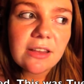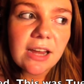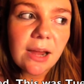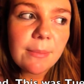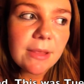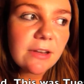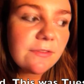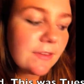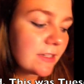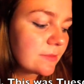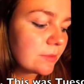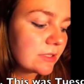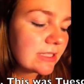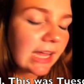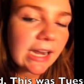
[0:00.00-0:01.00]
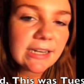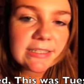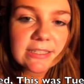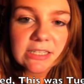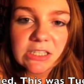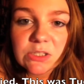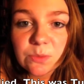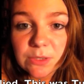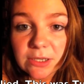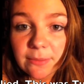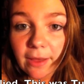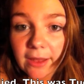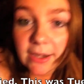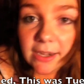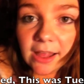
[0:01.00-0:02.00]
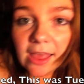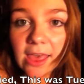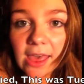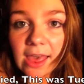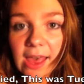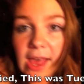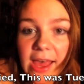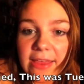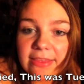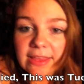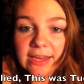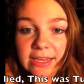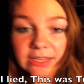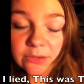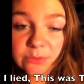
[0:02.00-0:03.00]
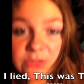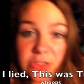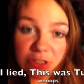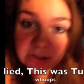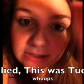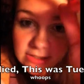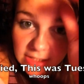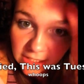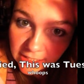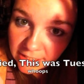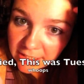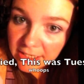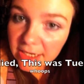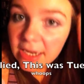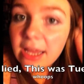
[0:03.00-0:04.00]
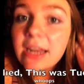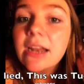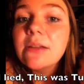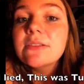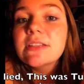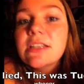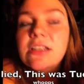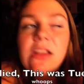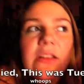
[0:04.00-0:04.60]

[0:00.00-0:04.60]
Like I made a Facebook status and like a tweet about it, and like it was just like, and I was like,